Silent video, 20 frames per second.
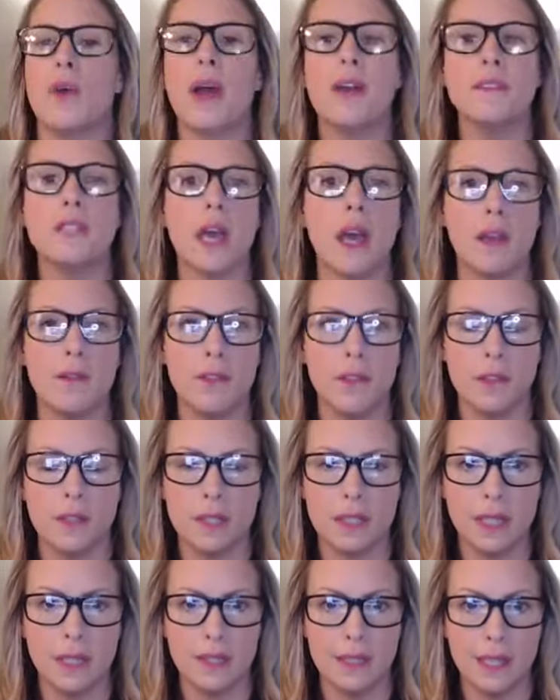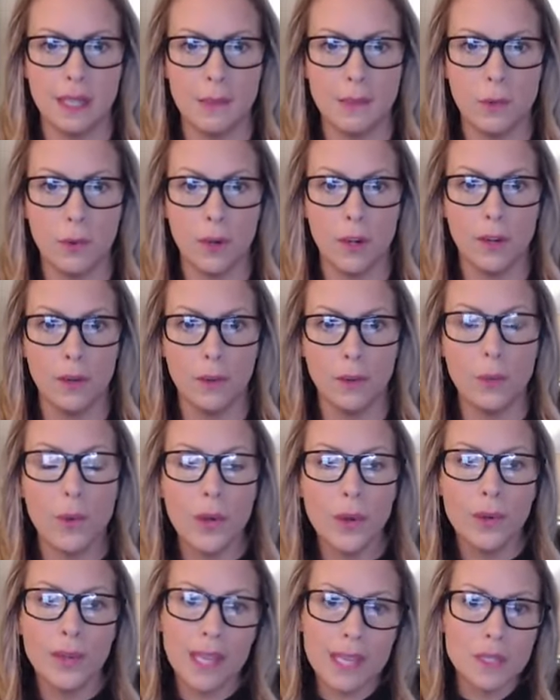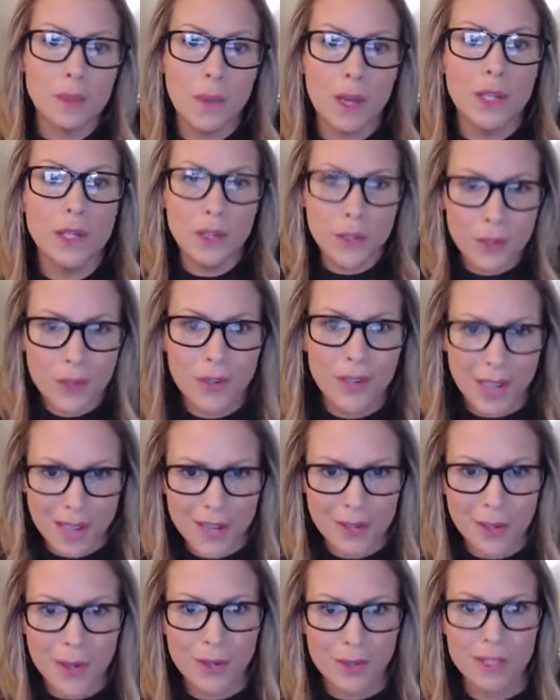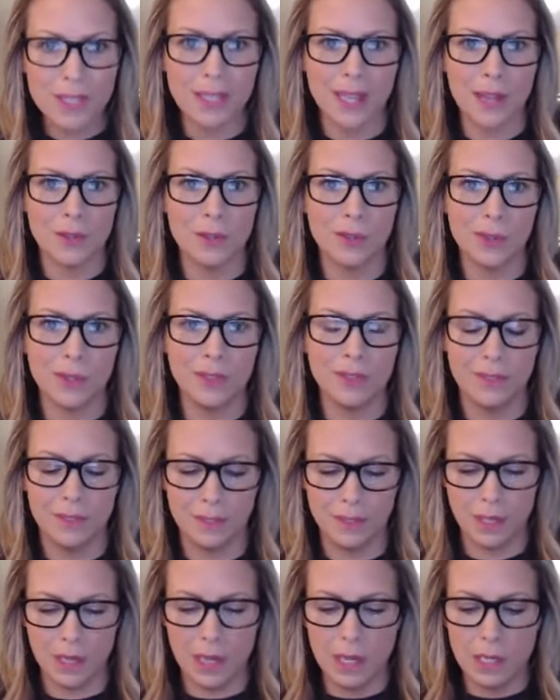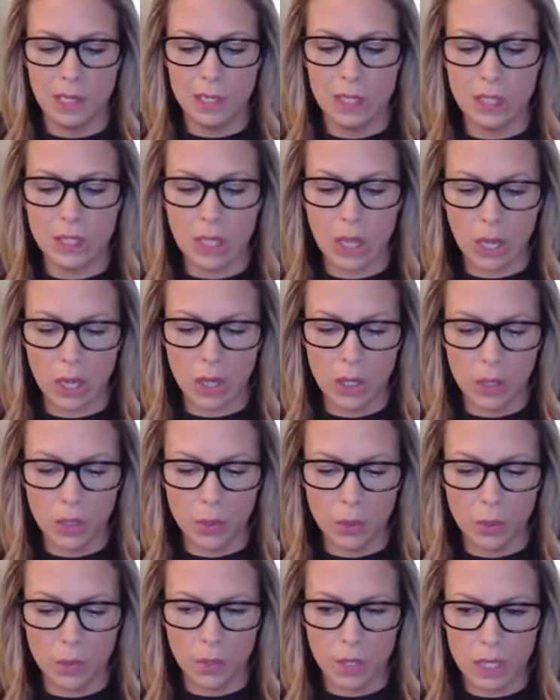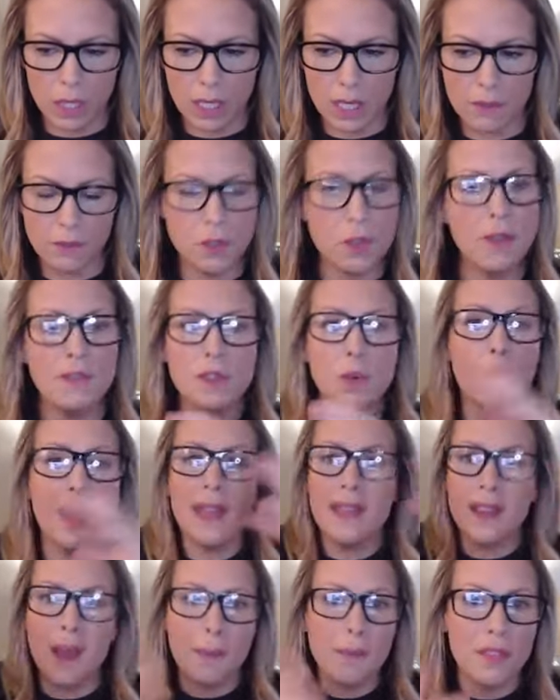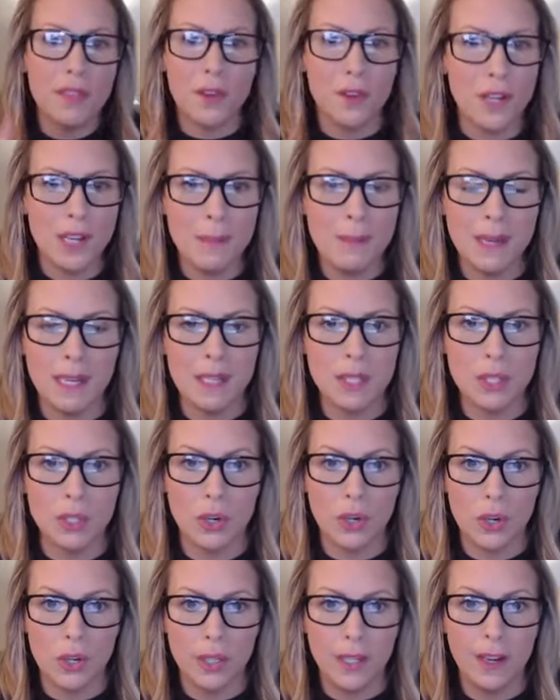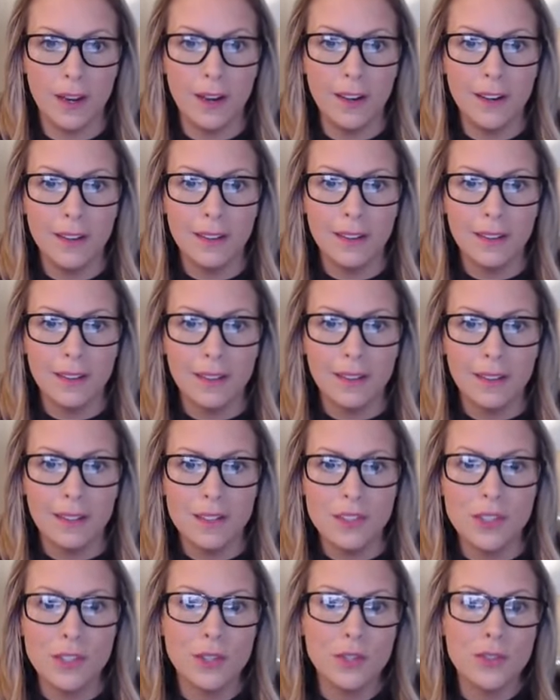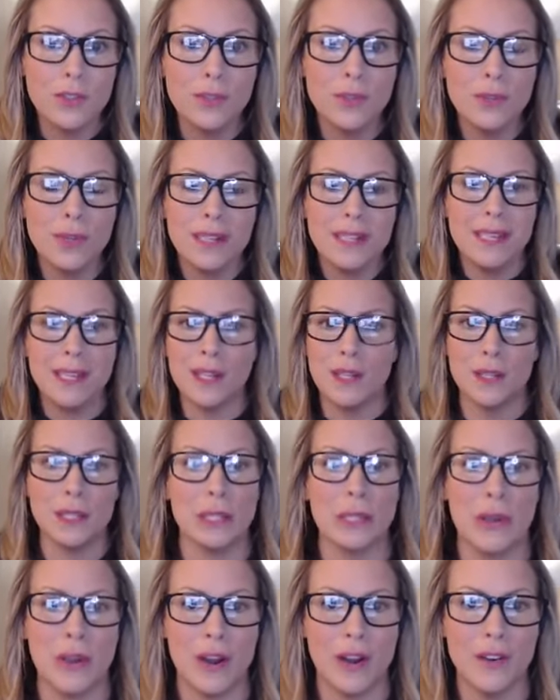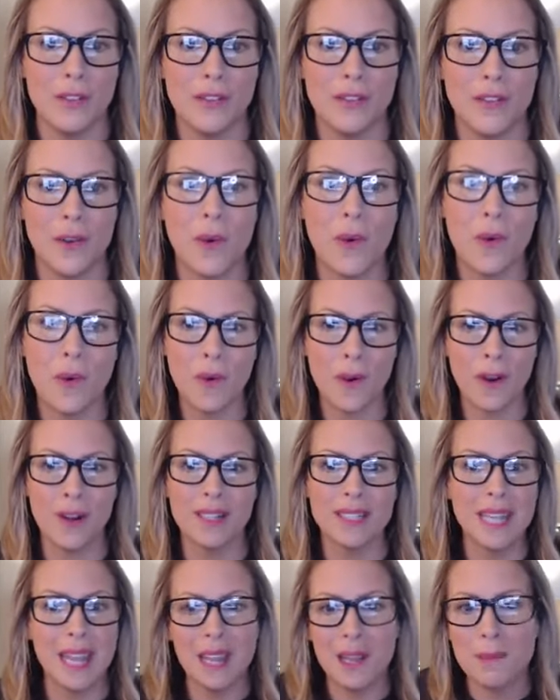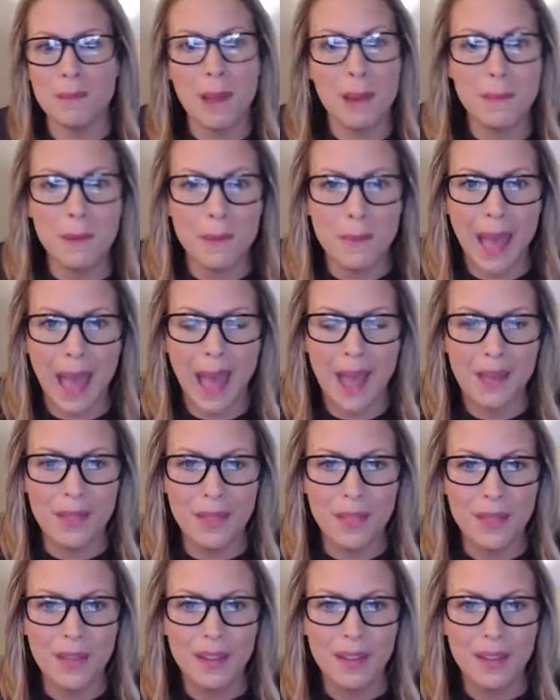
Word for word: have time for those things anymore, well, guess what? You create your own schedule. So if you have to wake up 30 minutes earlier to knit a scarf or take a bubble bath,